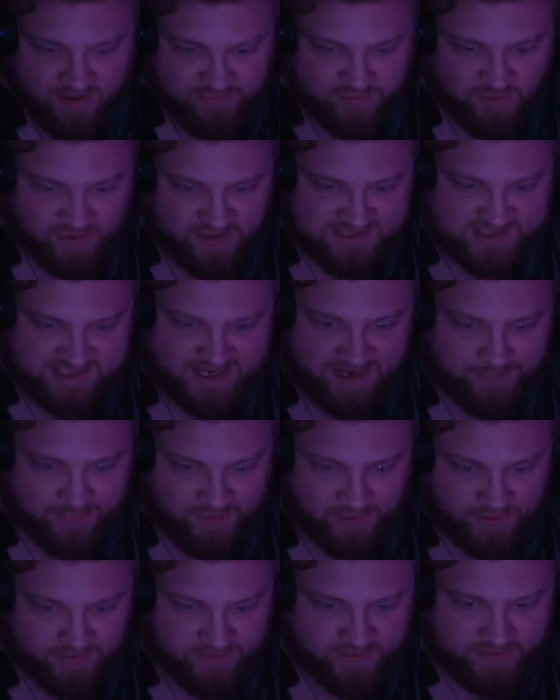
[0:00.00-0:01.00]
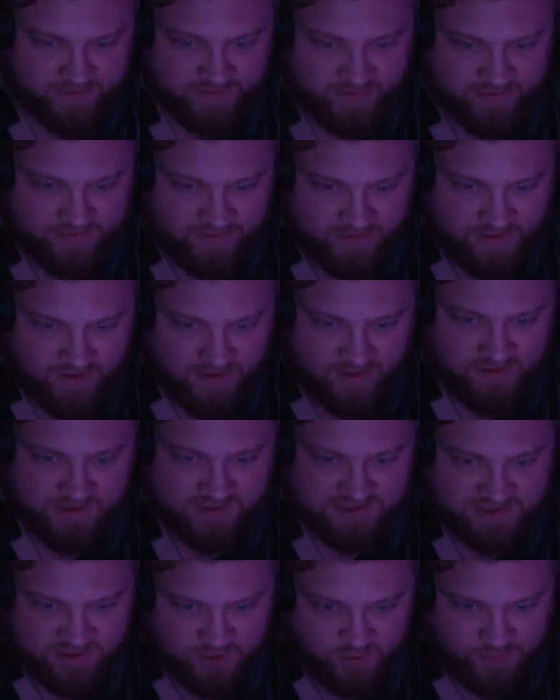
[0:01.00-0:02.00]
For example,
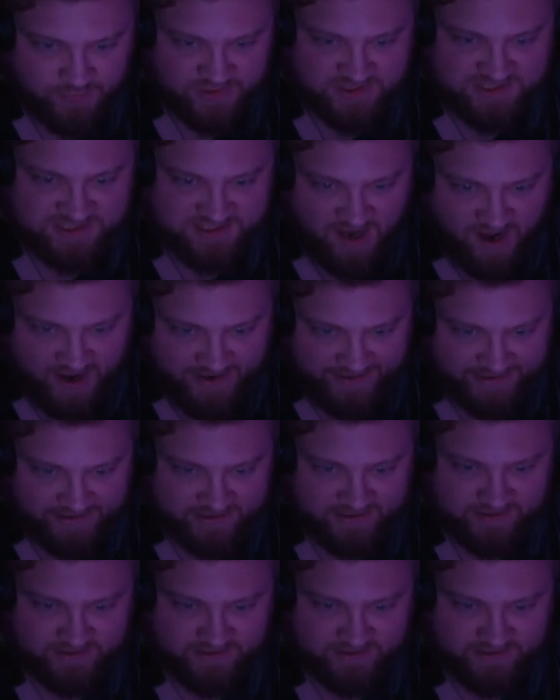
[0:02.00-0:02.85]
supersonic,